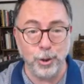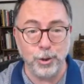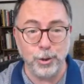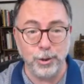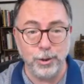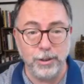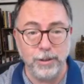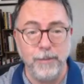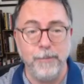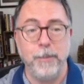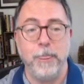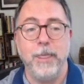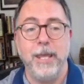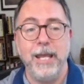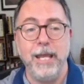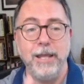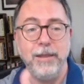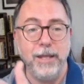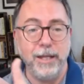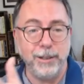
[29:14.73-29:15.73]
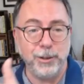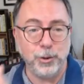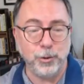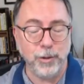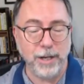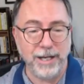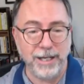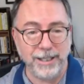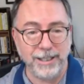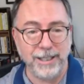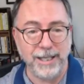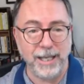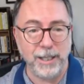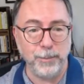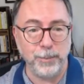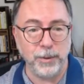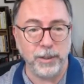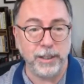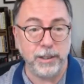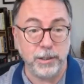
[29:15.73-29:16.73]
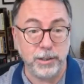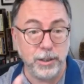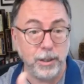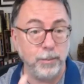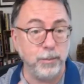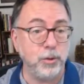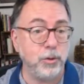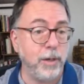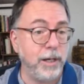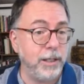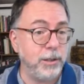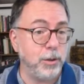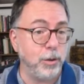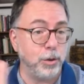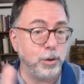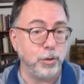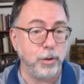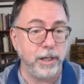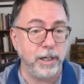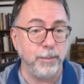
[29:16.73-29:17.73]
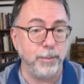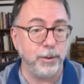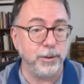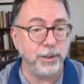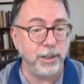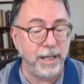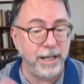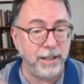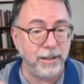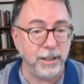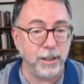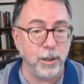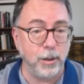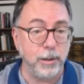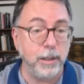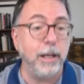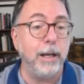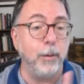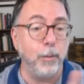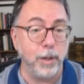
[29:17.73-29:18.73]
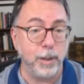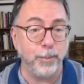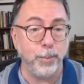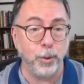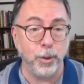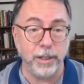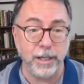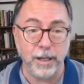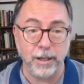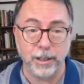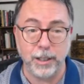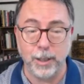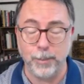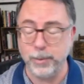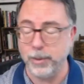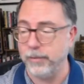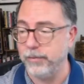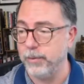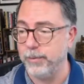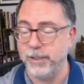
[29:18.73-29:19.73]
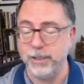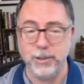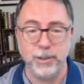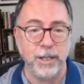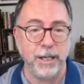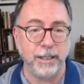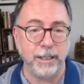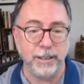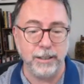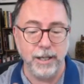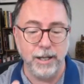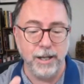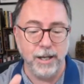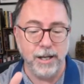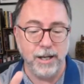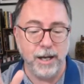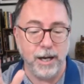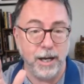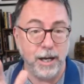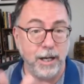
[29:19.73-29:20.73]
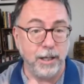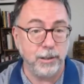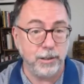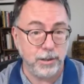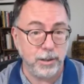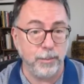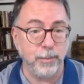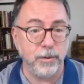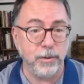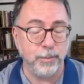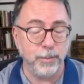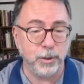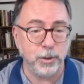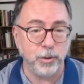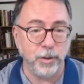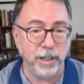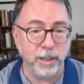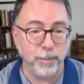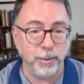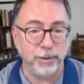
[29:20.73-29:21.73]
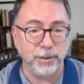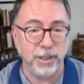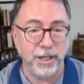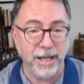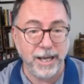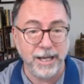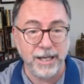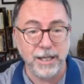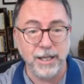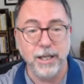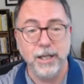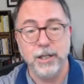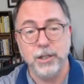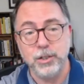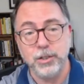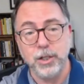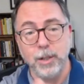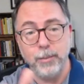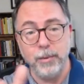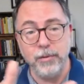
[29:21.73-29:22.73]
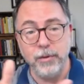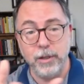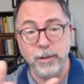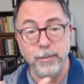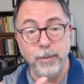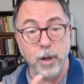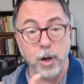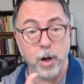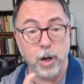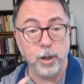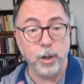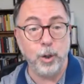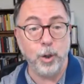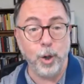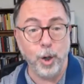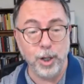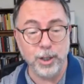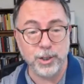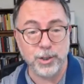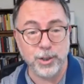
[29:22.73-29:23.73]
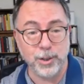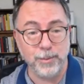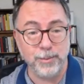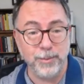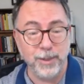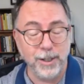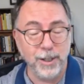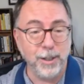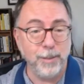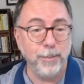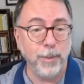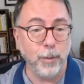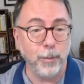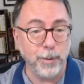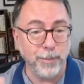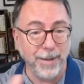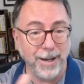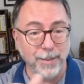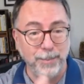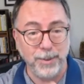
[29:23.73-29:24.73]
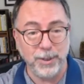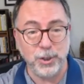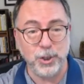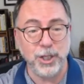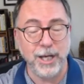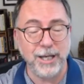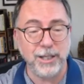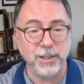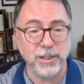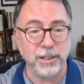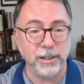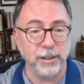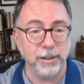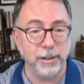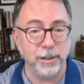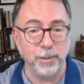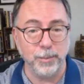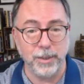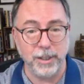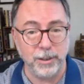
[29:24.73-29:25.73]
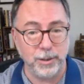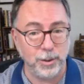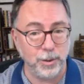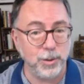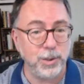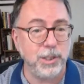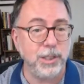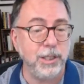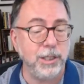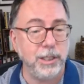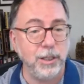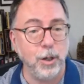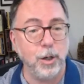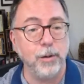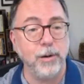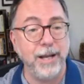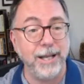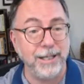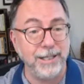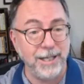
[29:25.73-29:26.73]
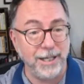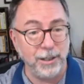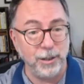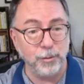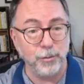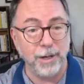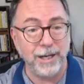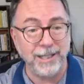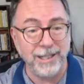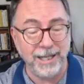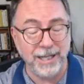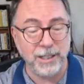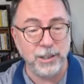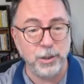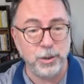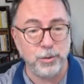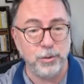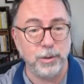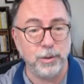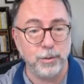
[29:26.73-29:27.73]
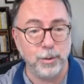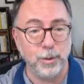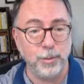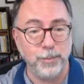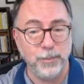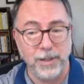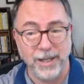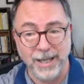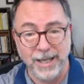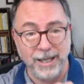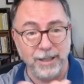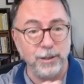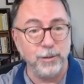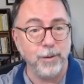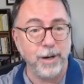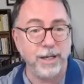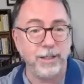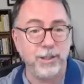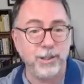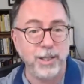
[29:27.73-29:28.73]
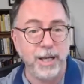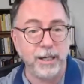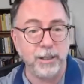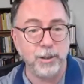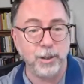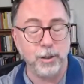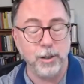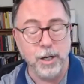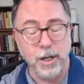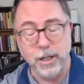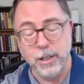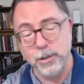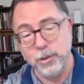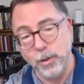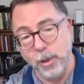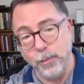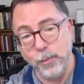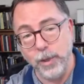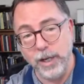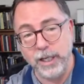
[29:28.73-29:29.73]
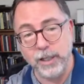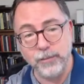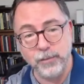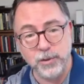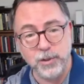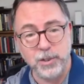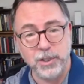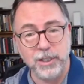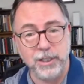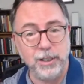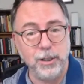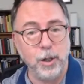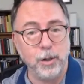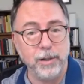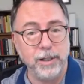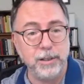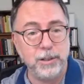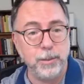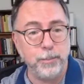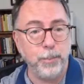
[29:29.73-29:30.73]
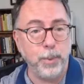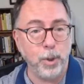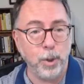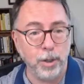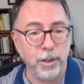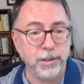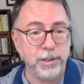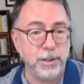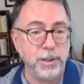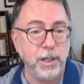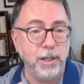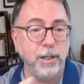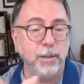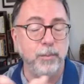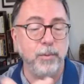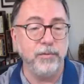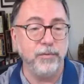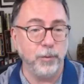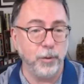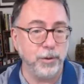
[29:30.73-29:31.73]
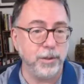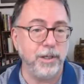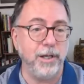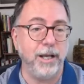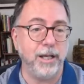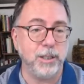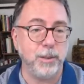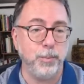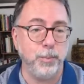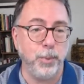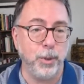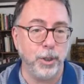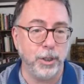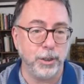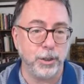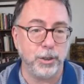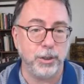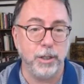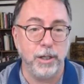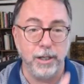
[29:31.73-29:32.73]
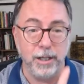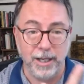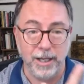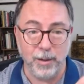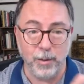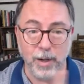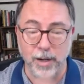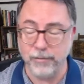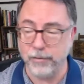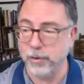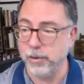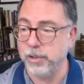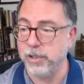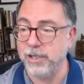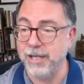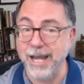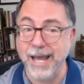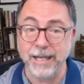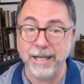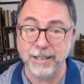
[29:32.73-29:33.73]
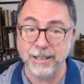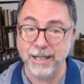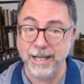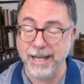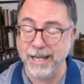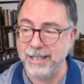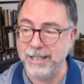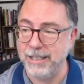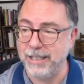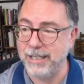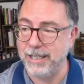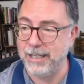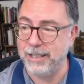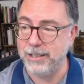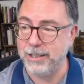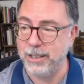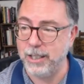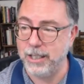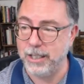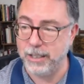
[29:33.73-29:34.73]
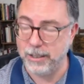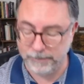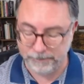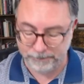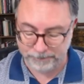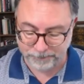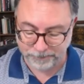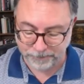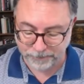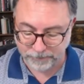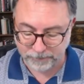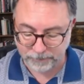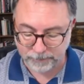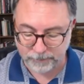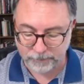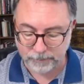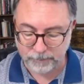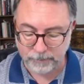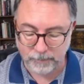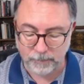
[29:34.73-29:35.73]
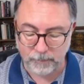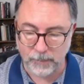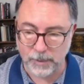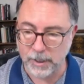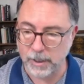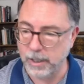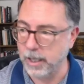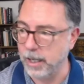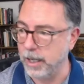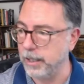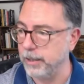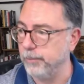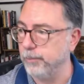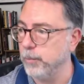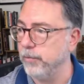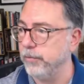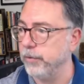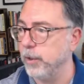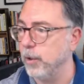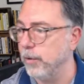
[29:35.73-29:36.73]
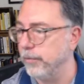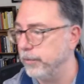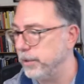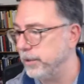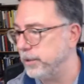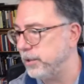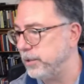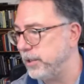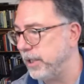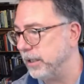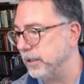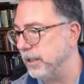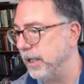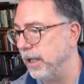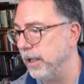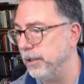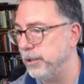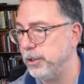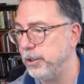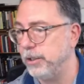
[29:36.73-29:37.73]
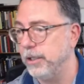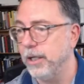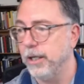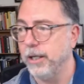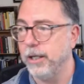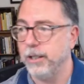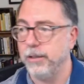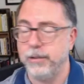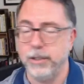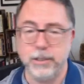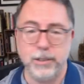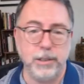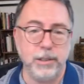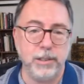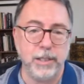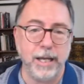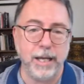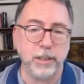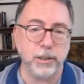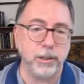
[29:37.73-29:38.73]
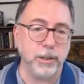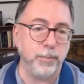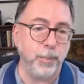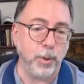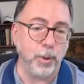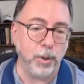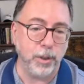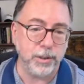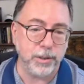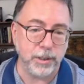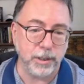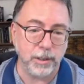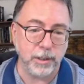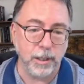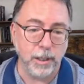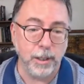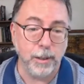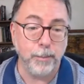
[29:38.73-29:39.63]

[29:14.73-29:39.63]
journal and then trading game plans. Some trades are tradable today. They go, and I want to point out a couple of them in a second. Uh, some of them are tradable today. Some of them are awesome, but we might be chasing a little bit. So C E R N in the right industry group and the right sector. So I'm waiting for C E R N to pause before the next push. However, N E T, N E T, uh, moving over into technology, this is actually pausing